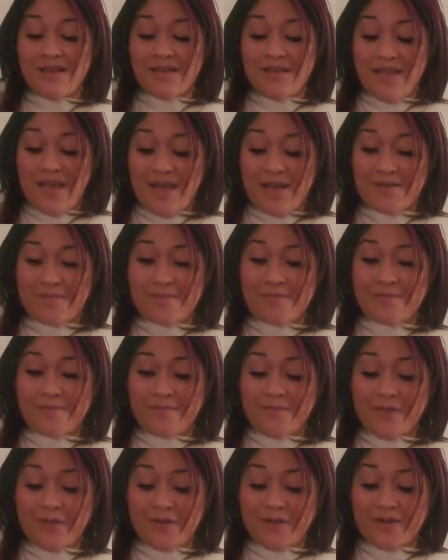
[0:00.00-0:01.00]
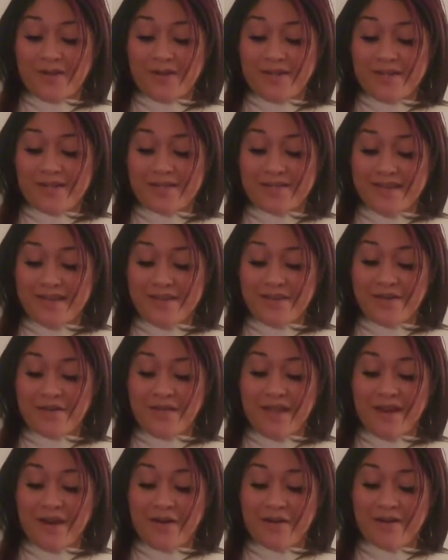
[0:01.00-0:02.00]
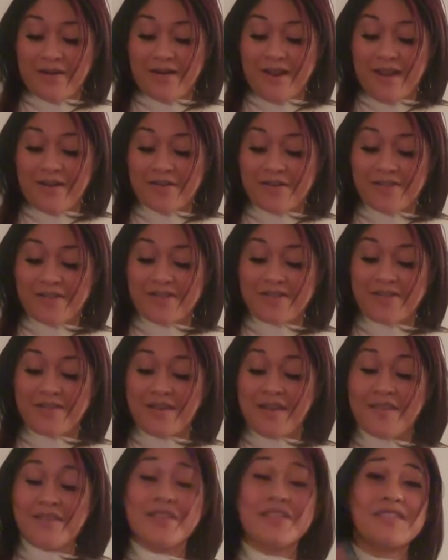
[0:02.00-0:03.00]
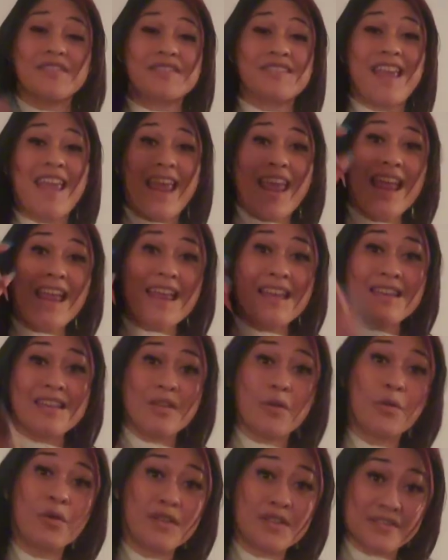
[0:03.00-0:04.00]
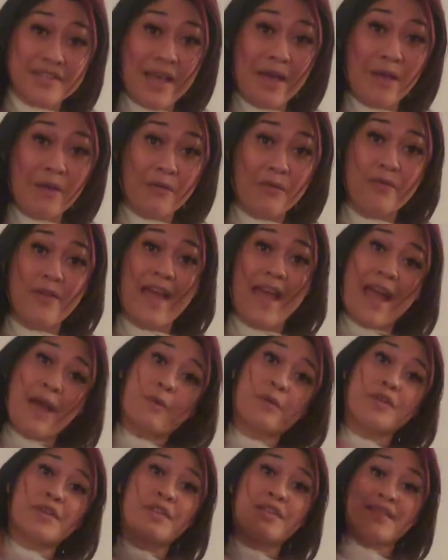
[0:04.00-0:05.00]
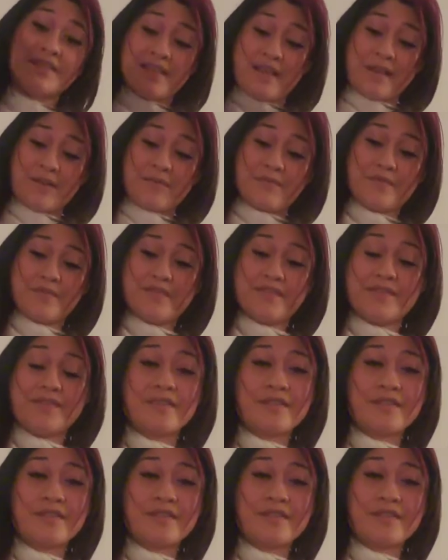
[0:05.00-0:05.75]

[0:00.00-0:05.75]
Yeah, flirt, extend your lighthearted energy to others and yourself, ourselves.